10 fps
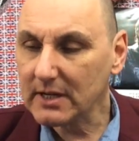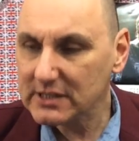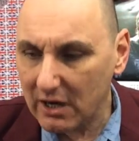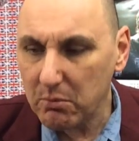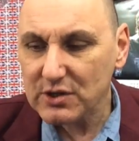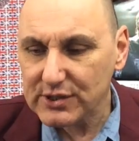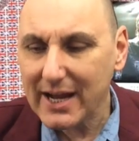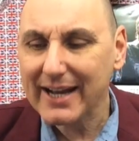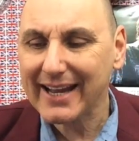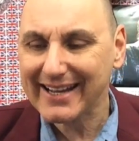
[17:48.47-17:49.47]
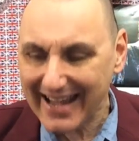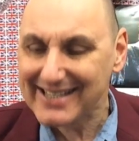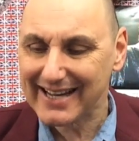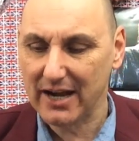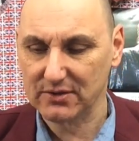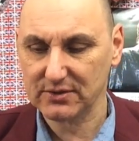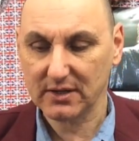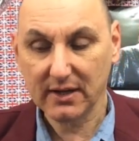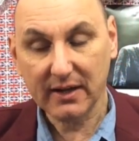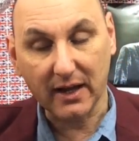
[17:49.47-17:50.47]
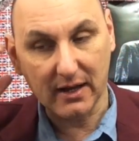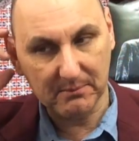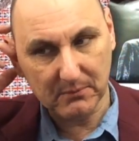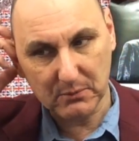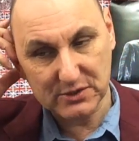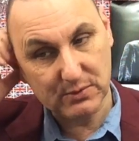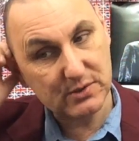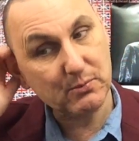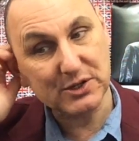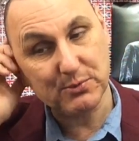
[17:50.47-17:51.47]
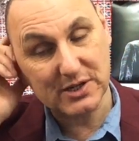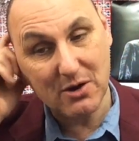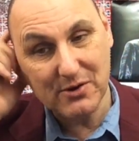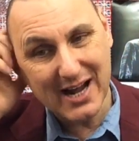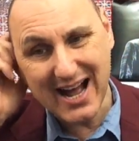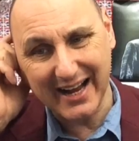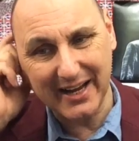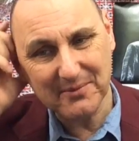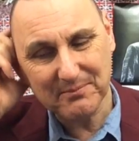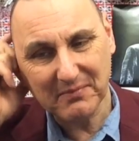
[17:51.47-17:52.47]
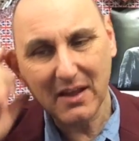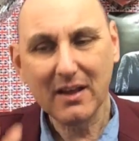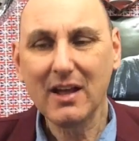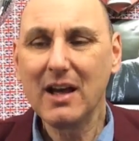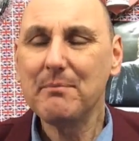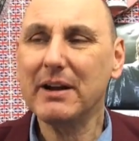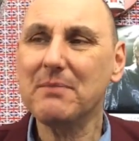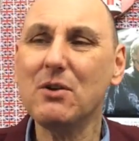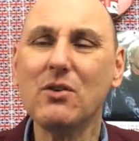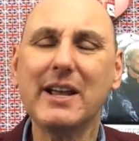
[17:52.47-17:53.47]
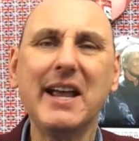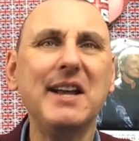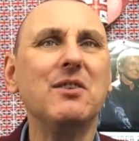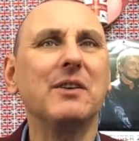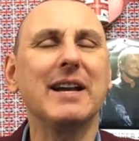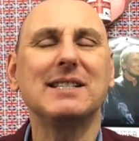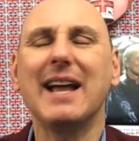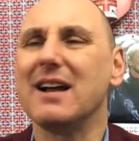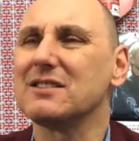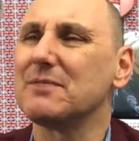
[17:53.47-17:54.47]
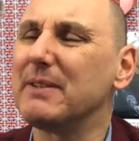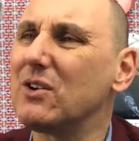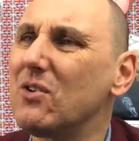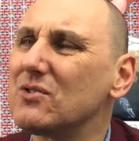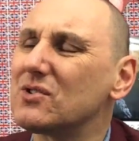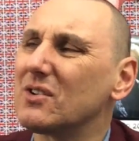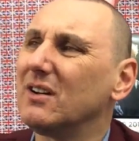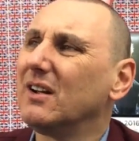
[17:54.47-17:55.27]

So I was staying in guest house, um, which was which was okay, but I'm not keen on guest houses because